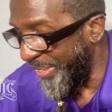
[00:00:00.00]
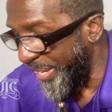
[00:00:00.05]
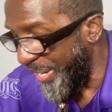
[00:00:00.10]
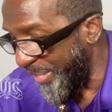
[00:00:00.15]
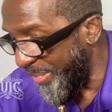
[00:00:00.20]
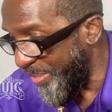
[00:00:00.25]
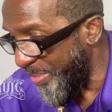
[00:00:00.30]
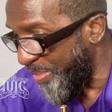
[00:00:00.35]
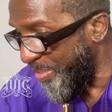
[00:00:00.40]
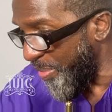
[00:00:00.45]

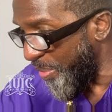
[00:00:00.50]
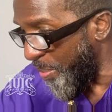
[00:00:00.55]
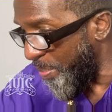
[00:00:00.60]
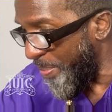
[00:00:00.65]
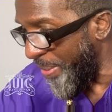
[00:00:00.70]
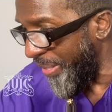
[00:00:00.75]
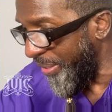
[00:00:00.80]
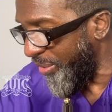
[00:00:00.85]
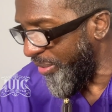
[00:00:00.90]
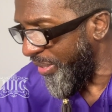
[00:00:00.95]
Thank you so
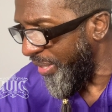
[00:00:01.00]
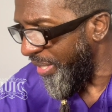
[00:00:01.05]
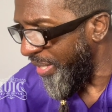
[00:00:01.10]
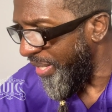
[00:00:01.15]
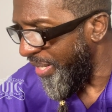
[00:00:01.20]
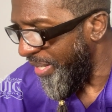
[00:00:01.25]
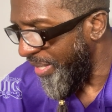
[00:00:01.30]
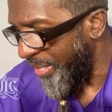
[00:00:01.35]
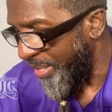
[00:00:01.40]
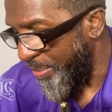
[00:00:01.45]
much.
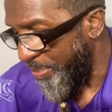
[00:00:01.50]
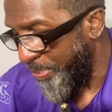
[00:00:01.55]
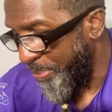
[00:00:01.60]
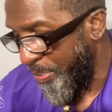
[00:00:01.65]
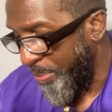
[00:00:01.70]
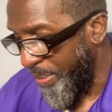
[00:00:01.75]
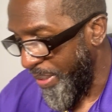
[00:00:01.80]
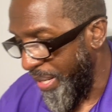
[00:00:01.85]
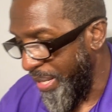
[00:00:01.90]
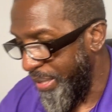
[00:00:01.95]

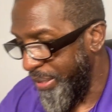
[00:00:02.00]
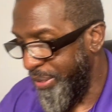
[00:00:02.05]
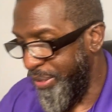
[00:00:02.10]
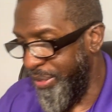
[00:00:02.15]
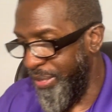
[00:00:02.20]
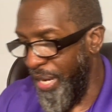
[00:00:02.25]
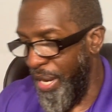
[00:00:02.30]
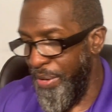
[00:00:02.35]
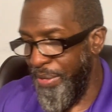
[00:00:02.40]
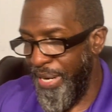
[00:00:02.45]

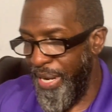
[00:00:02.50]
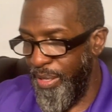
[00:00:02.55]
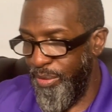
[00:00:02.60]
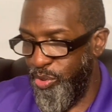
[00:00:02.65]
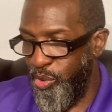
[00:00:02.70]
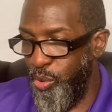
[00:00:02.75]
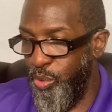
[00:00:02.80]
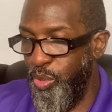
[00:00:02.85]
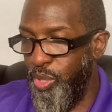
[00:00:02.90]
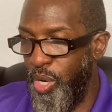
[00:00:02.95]
Shout out
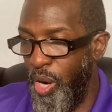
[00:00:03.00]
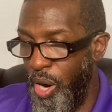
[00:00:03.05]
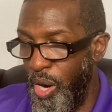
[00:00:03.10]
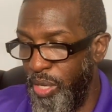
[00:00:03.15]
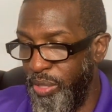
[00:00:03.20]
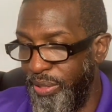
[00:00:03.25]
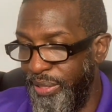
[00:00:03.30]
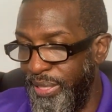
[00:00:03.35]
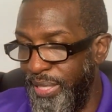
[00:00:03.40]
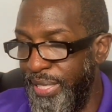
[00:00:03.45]
to
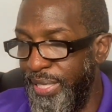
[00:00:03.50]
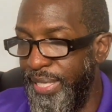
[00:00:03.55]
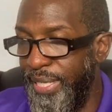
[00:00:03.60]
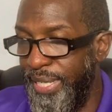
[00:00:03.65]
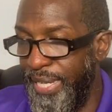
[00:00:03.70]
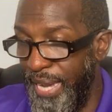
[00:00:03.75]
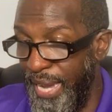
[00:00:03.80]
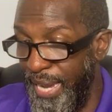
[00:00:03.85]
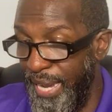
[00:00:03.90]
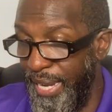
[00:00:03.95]
Carlton
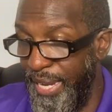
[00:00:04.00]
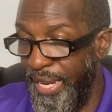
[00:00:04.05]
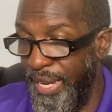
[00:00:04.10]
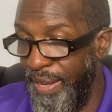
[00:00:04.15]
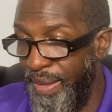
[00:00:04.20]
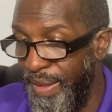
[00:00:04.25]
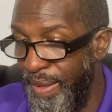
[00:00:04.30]
K.